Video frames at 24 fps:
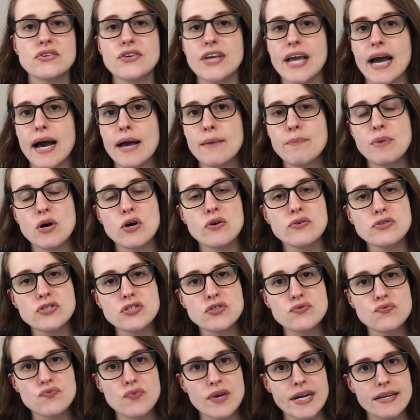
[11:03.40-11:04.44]
So yeah, I
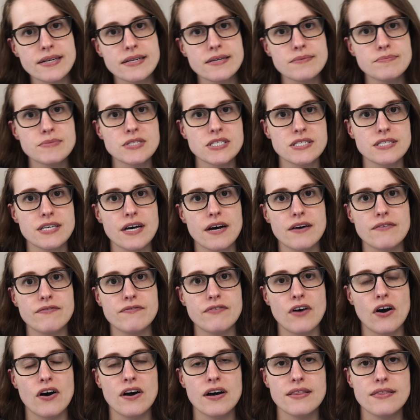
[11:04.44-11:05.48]
post random
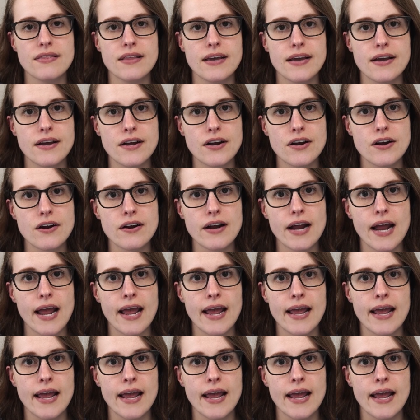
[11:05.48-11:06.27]
stuff on there